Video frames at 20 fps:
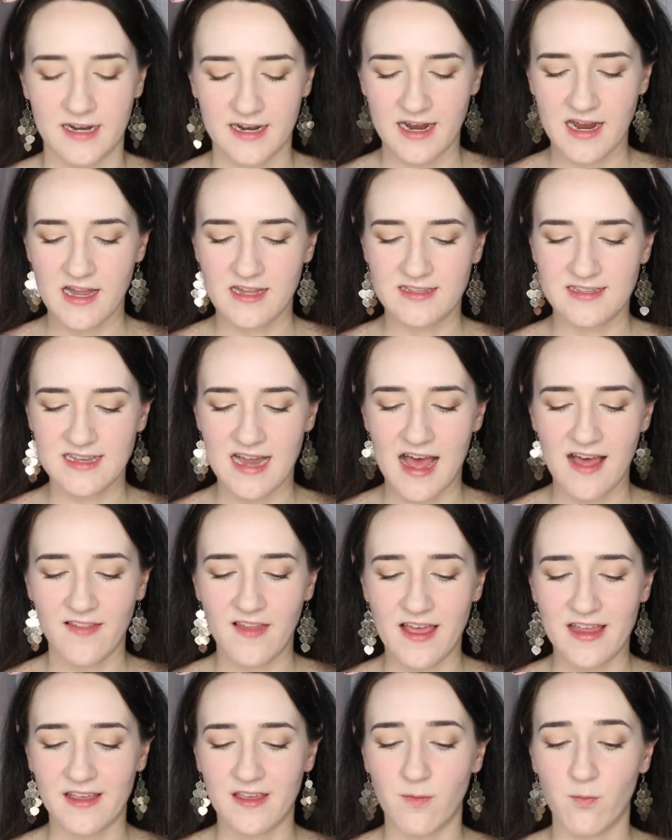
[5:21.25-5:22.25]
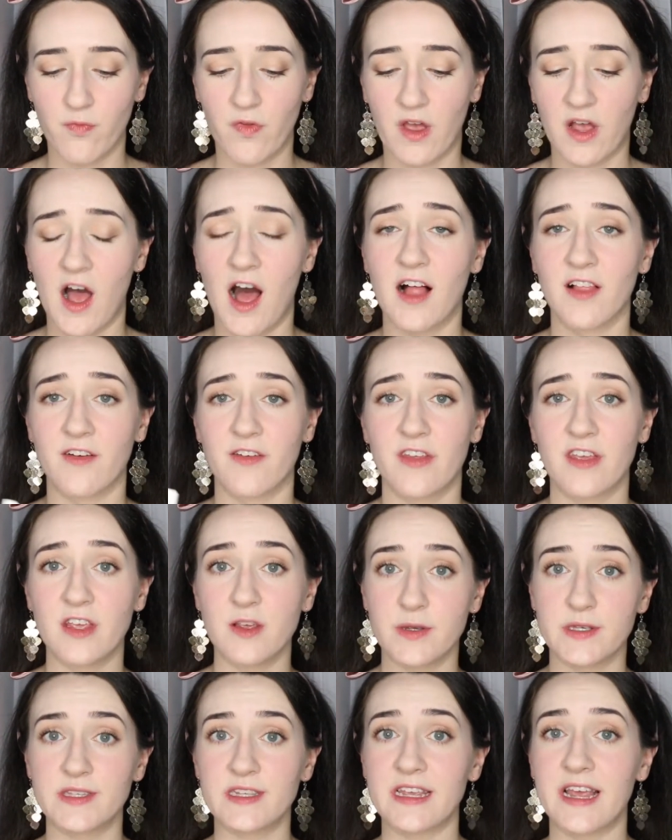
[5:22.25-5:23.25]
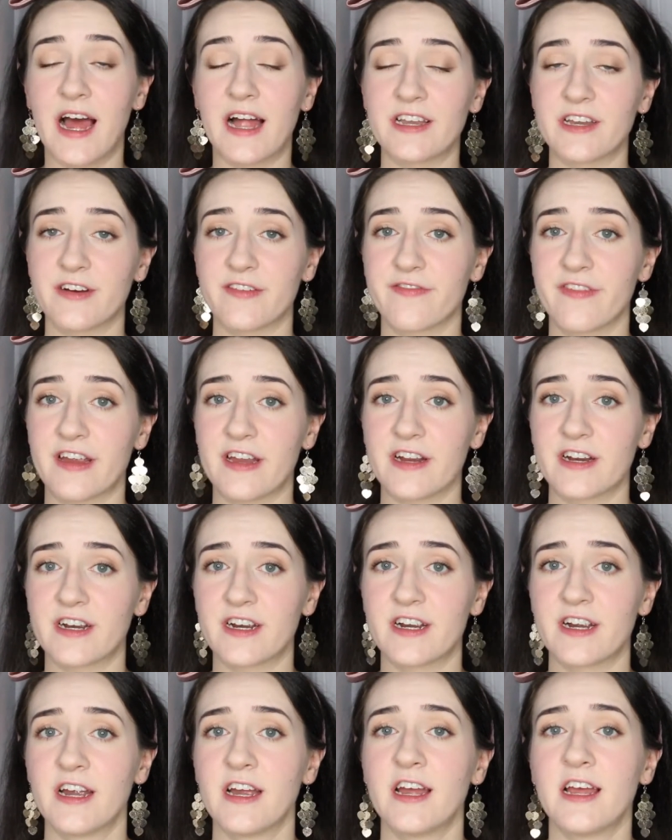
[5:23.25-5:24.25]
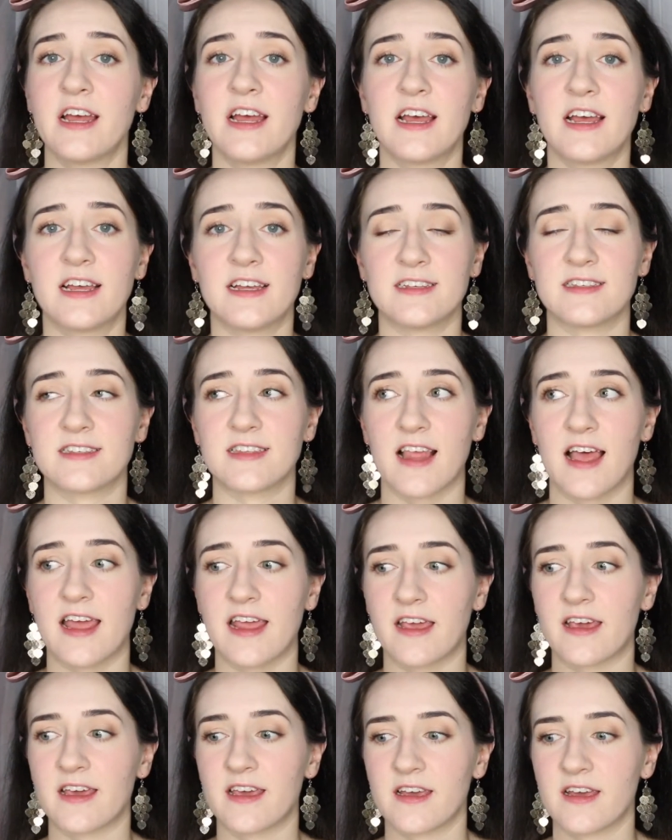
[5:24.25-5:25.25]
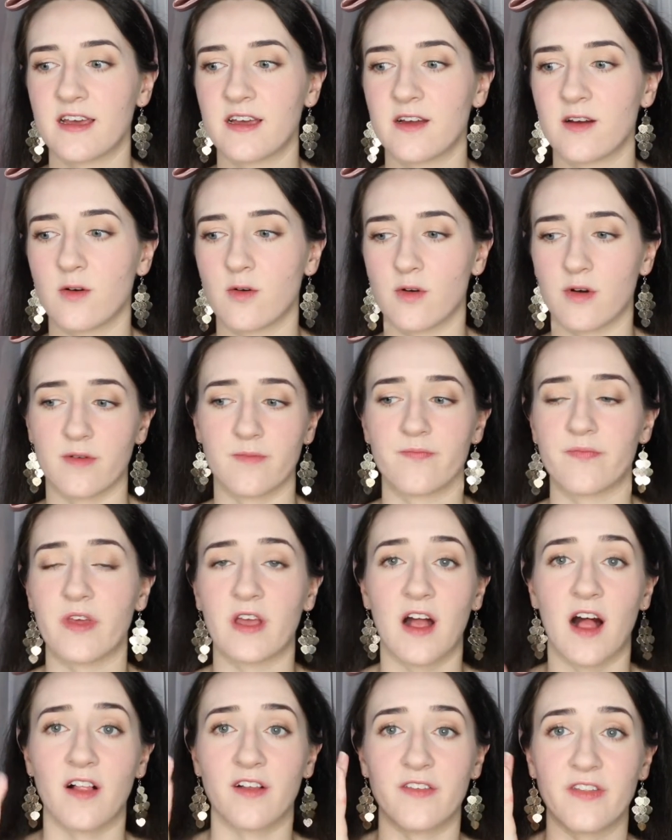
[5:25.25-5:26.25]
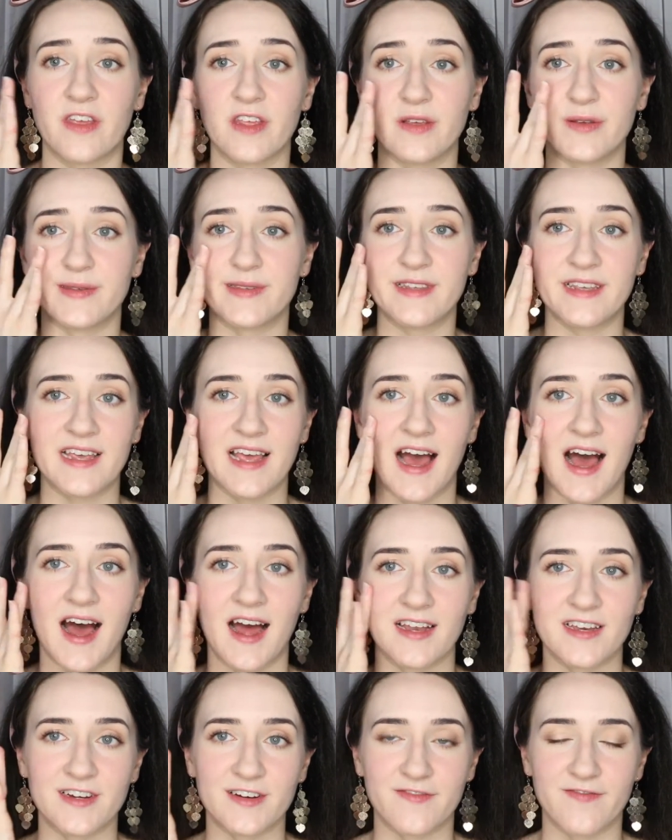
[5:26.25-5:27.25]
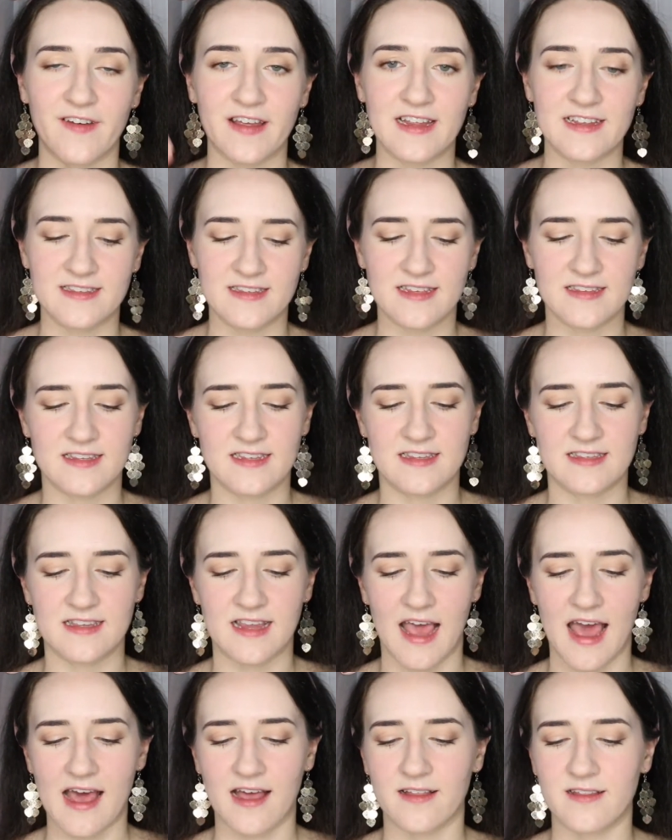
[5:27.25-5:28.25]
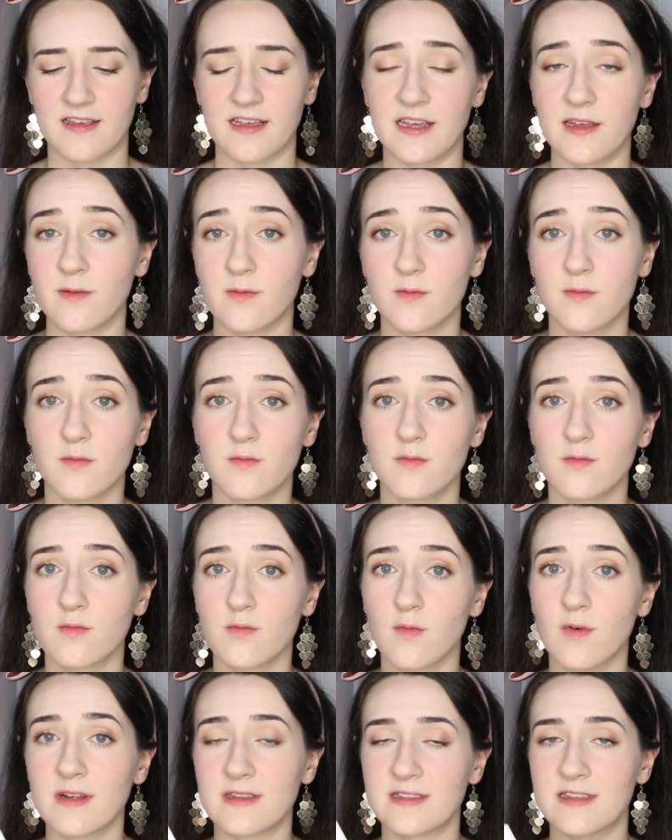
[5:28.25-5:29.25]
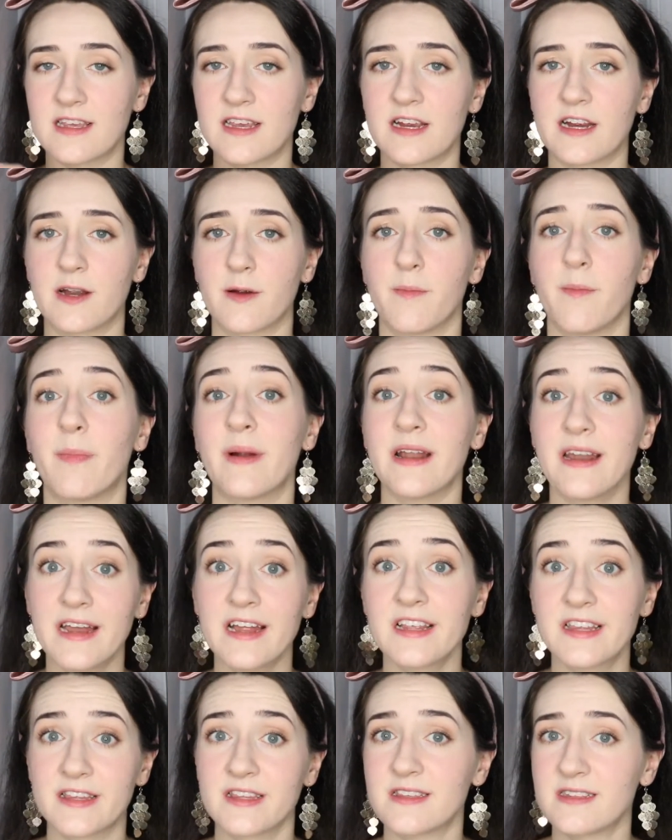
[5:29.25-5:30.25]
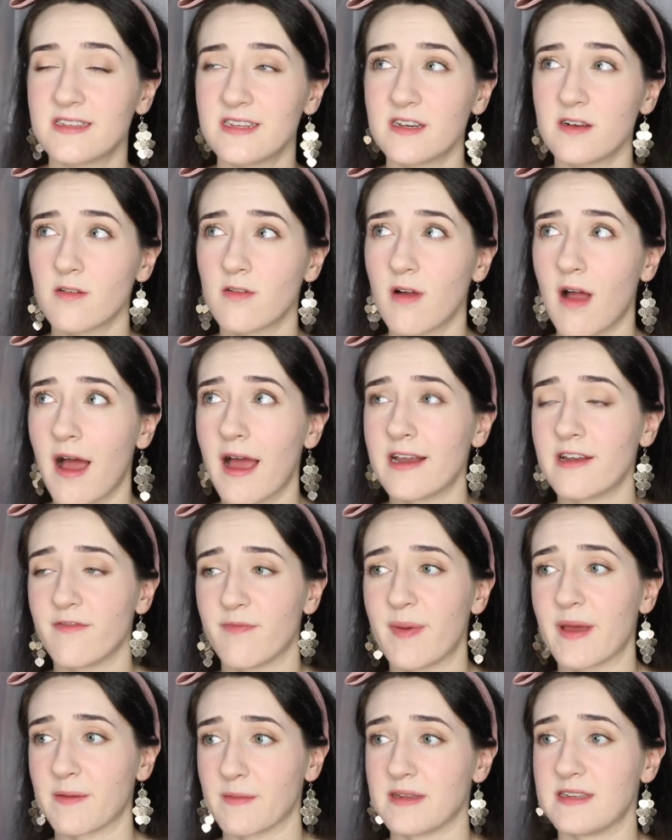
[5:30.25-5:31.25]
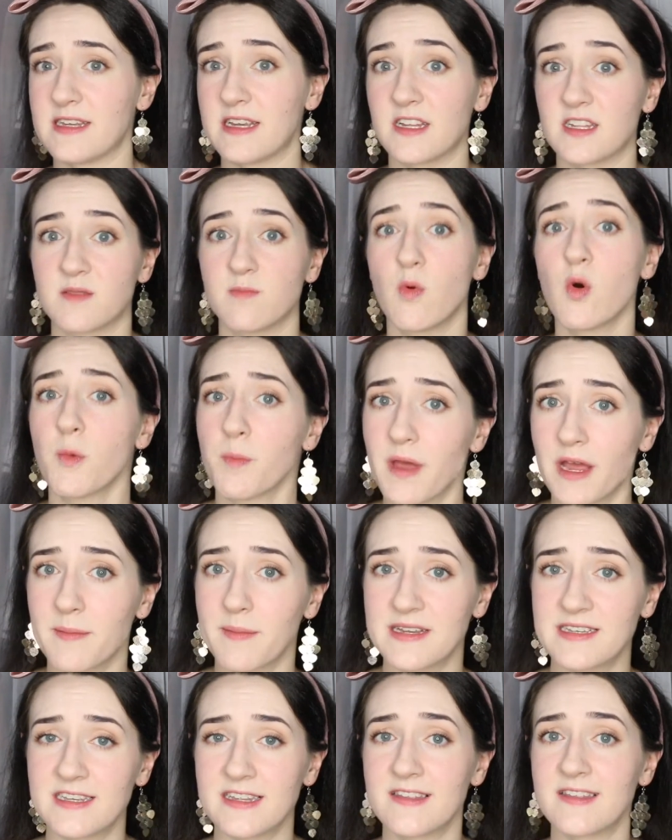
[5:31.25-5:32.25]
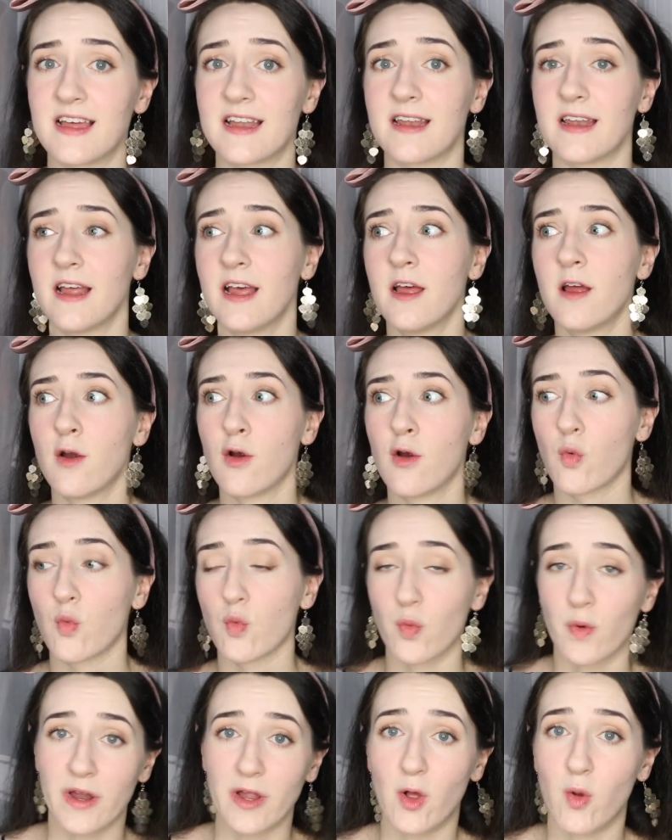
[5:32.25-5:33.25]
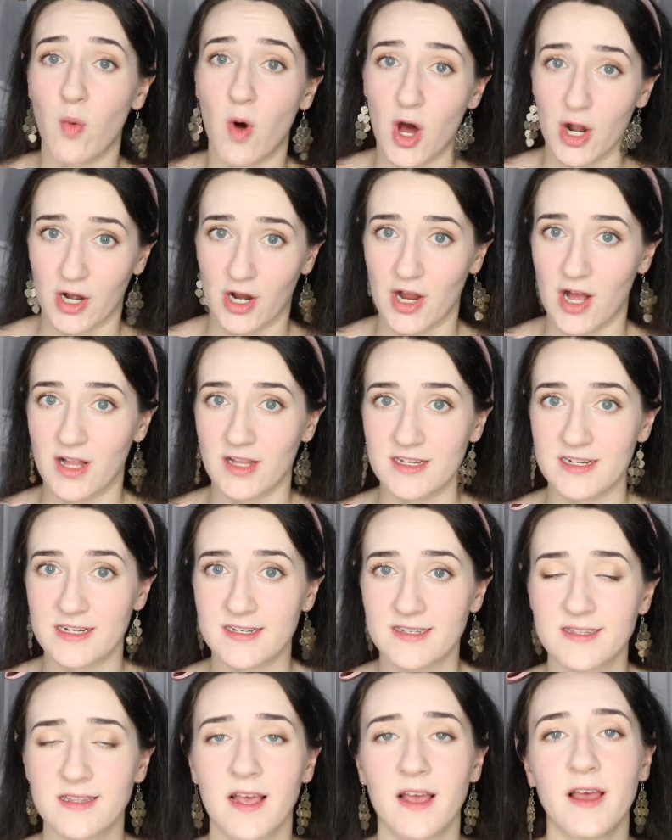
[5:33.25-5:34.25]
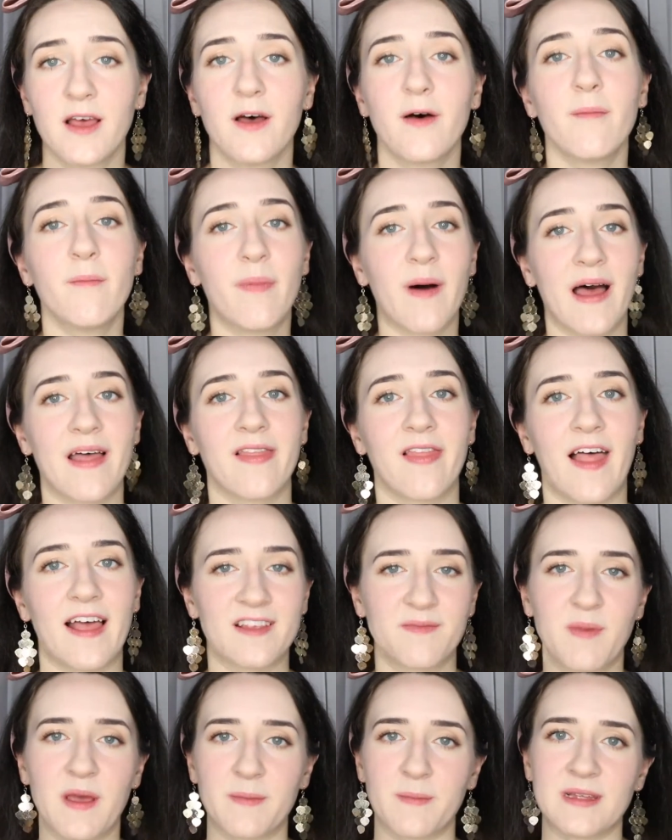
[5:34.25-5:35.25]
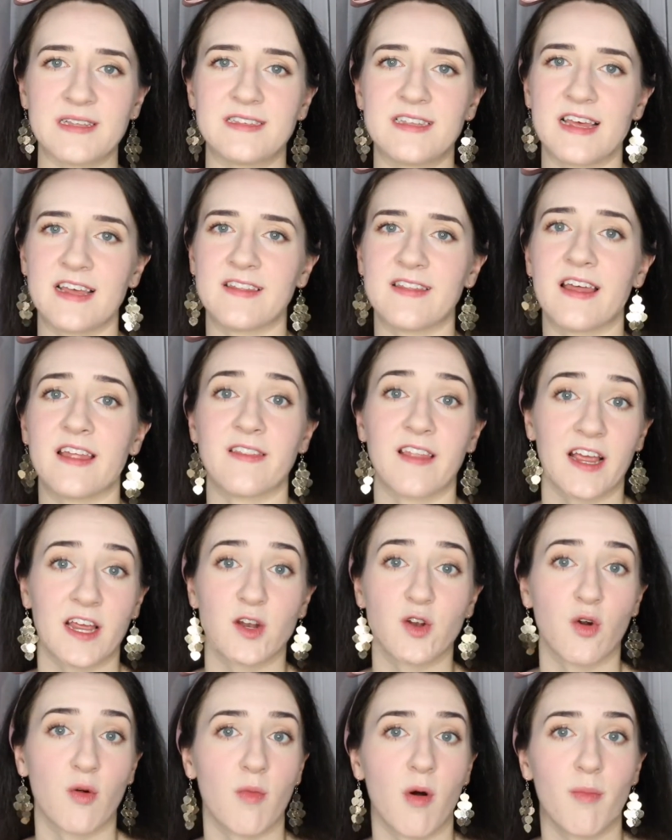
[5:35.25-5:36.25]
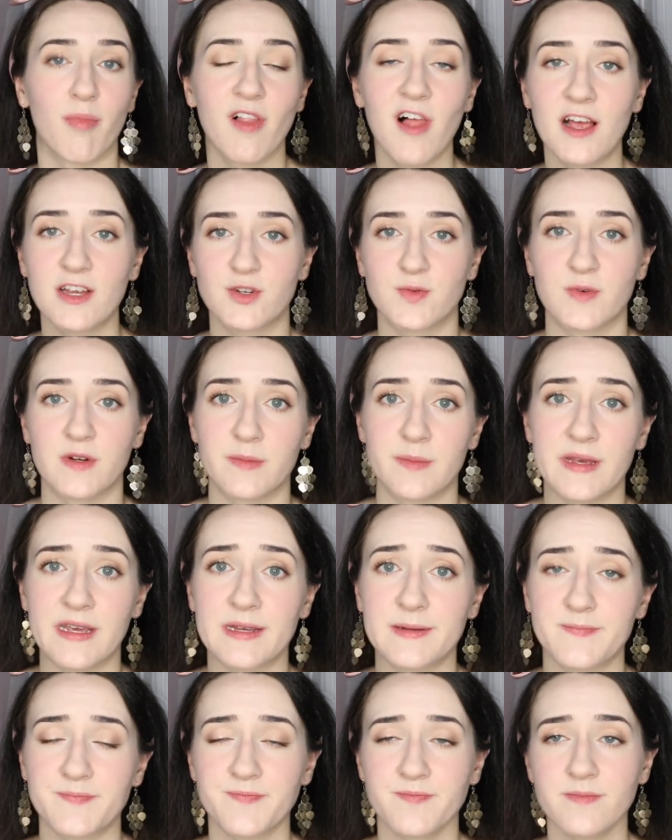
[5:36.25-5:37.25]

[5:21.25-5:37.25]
It's not like the color that you see on your finger is like, or the color that you see on your face is exactly what's here, but it is still kind of pigmented. It's more pigmented than real watercolors, but less pigmented than like a normal blush would be.